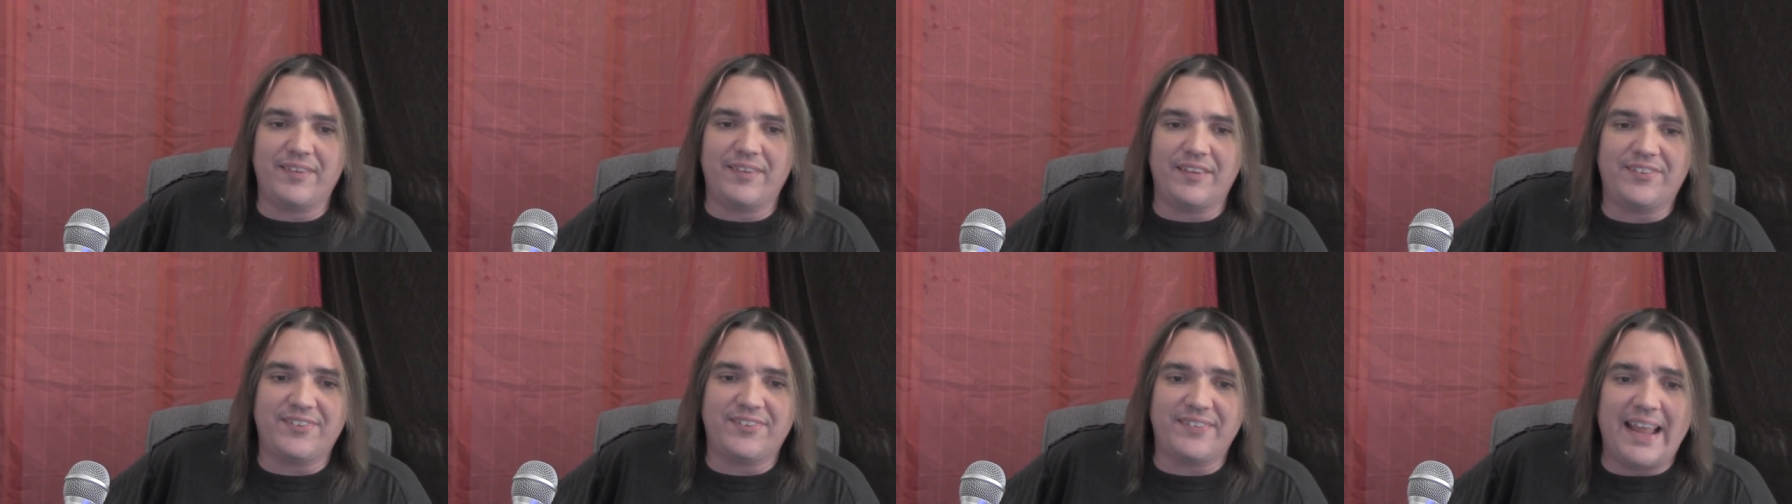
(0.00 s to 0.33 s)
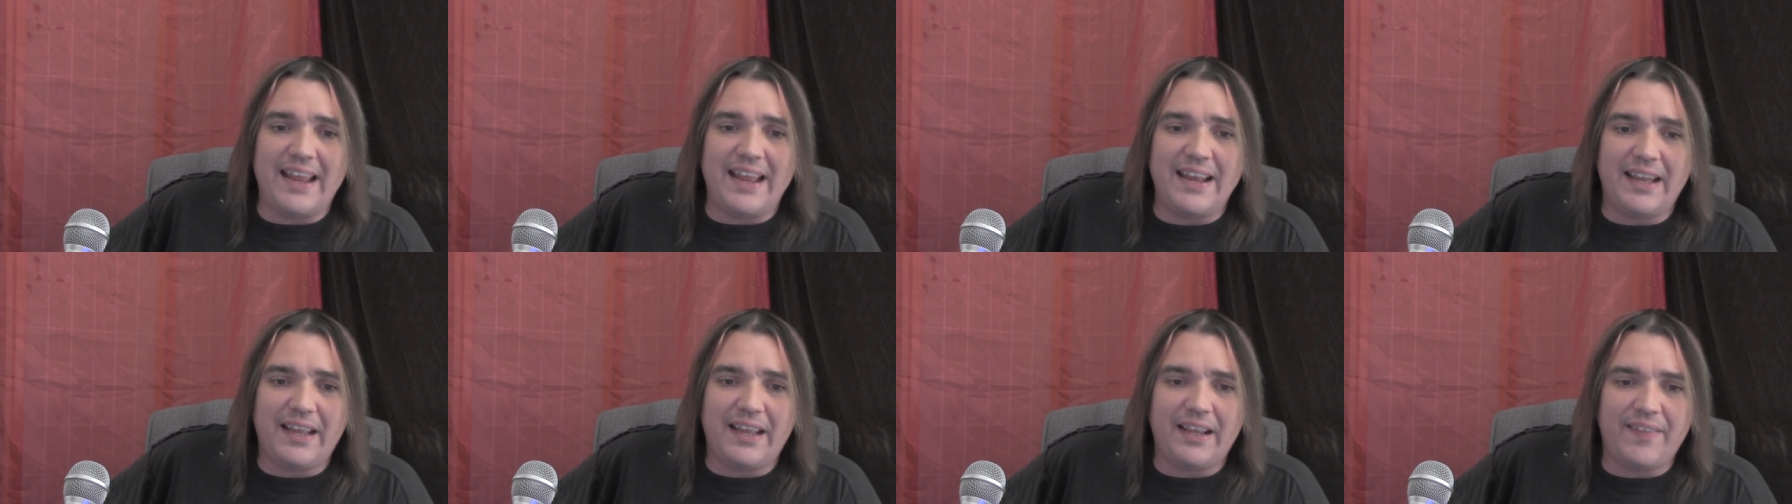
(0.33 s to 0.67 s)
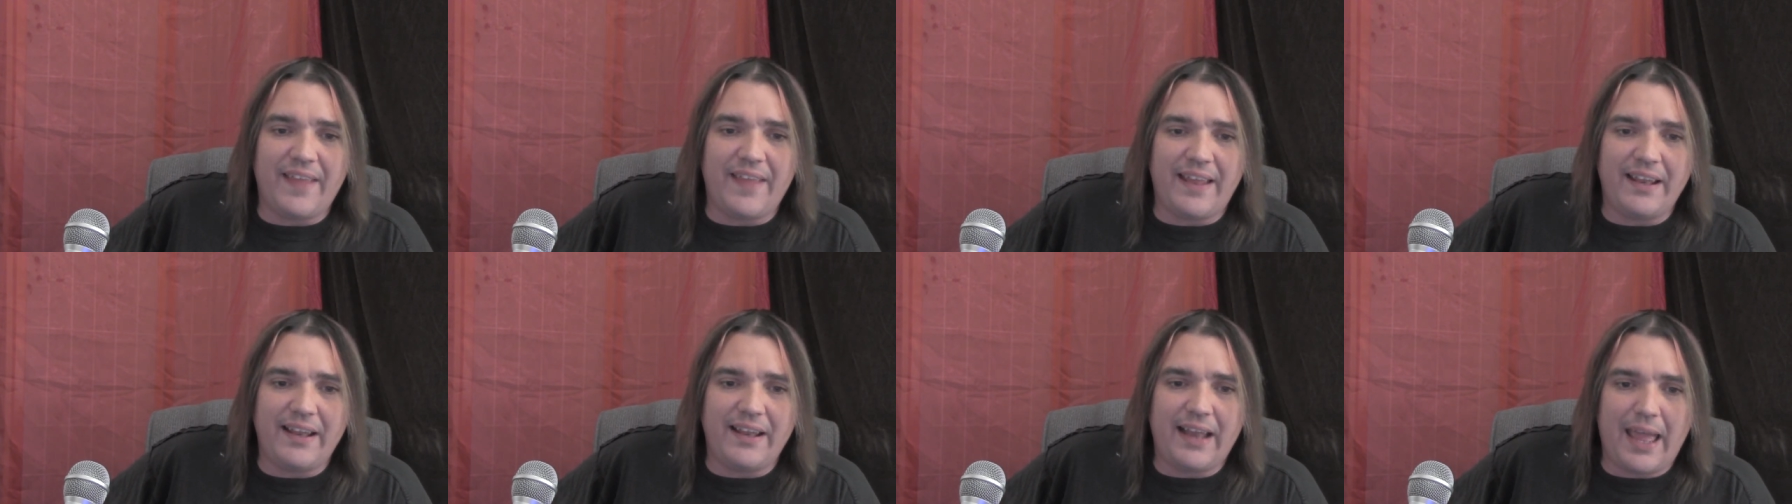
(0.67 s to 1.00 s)
stating
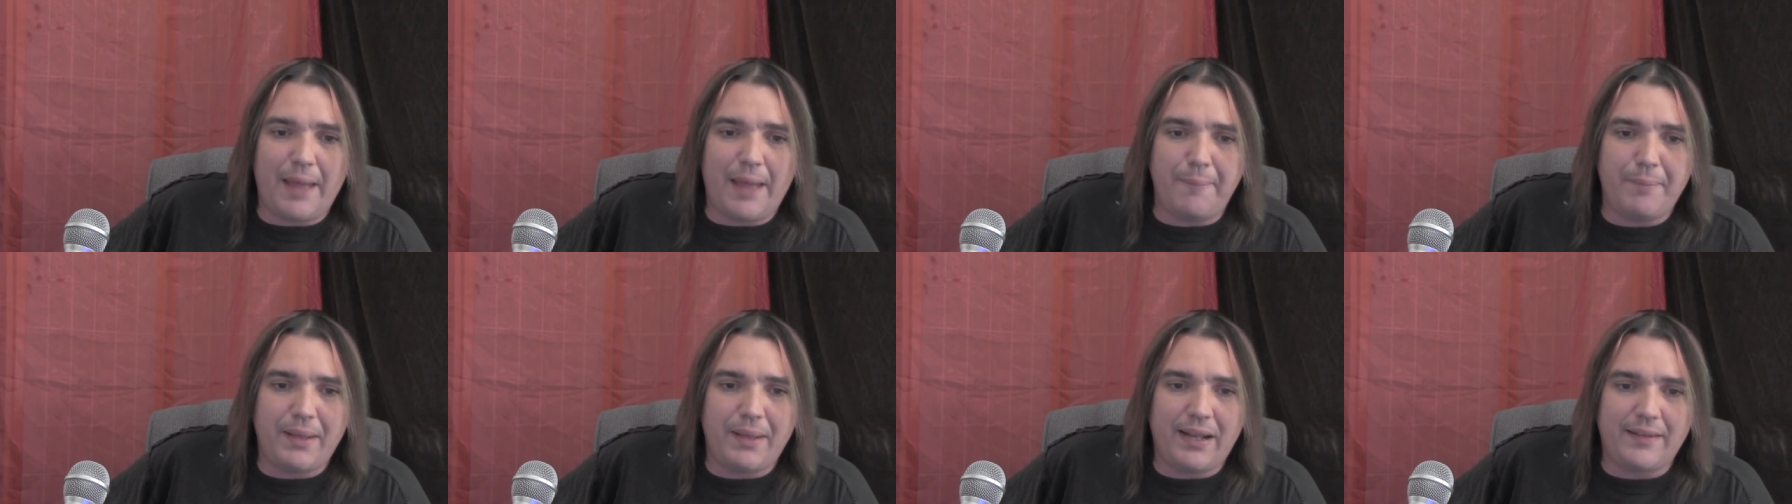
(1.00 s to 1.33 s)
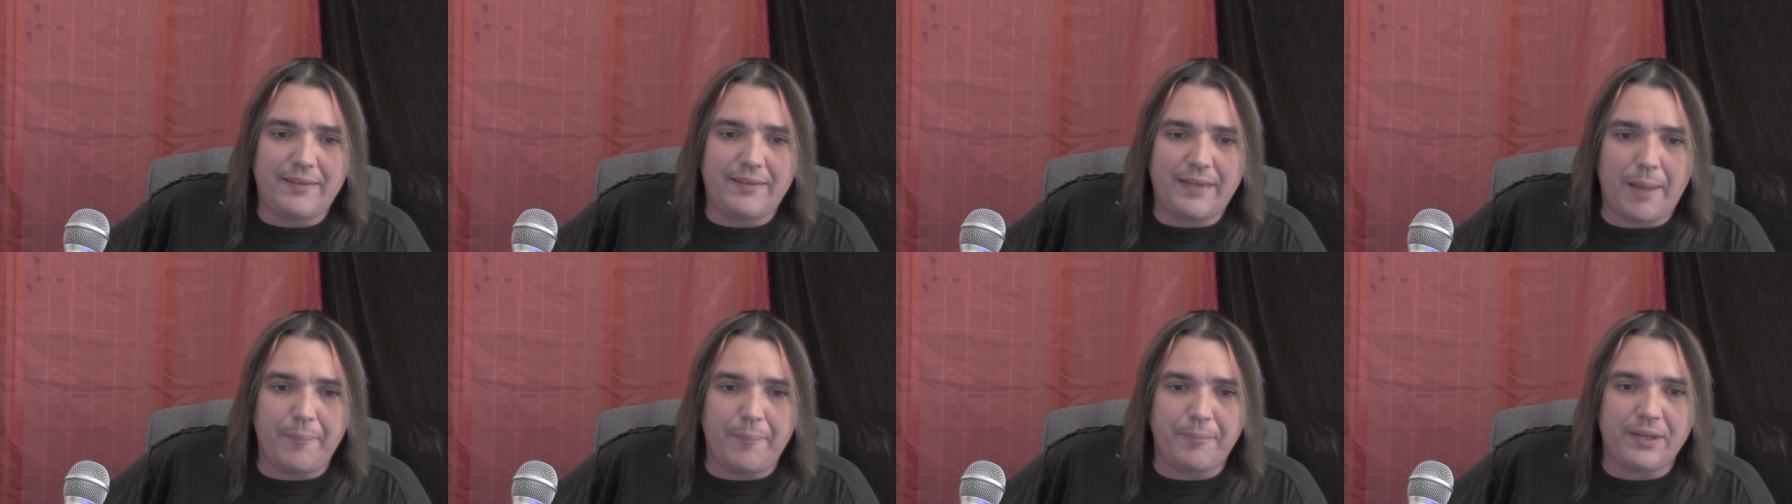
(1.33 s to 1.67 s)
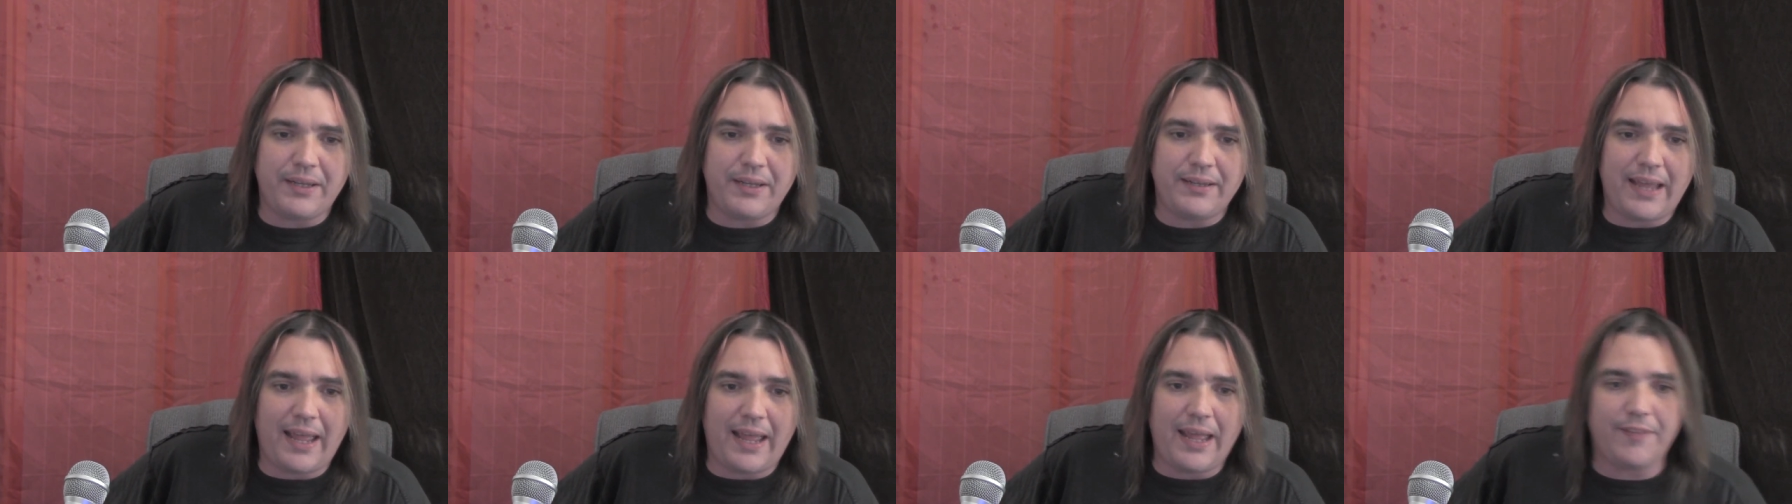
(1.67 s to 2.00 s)
that it had been
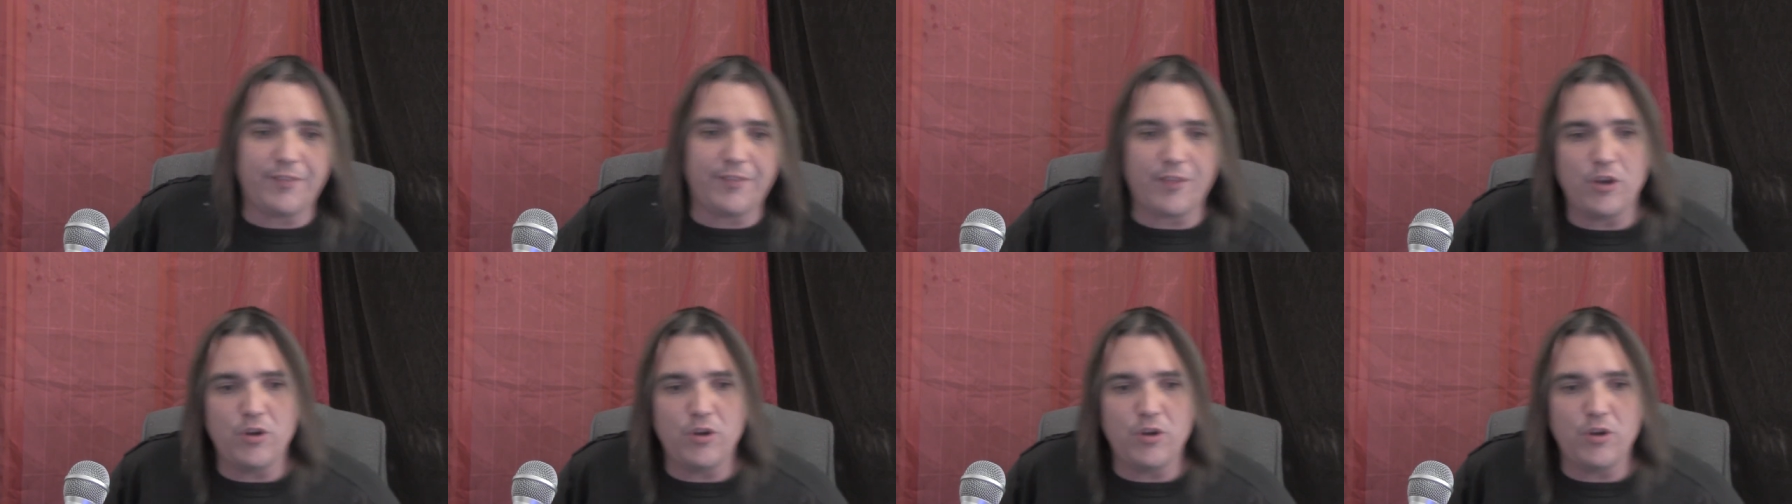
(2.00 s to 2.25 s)
attempting to hit the